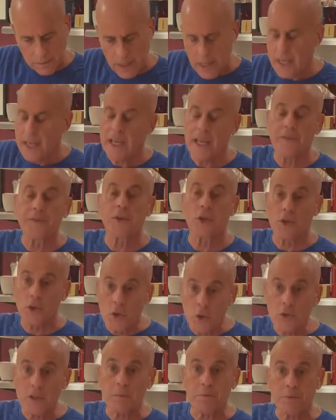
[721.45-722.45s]
If you're
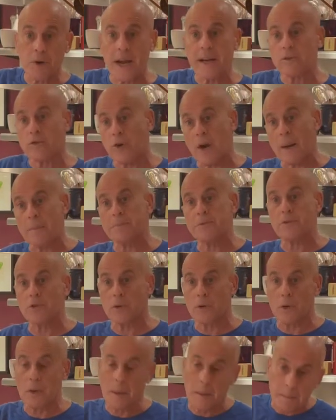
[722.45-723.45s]
using breadcrumbs,
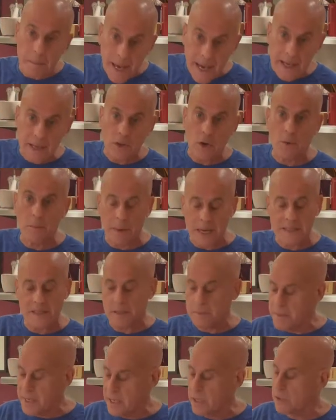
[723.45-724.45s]
panko, matzah meal, you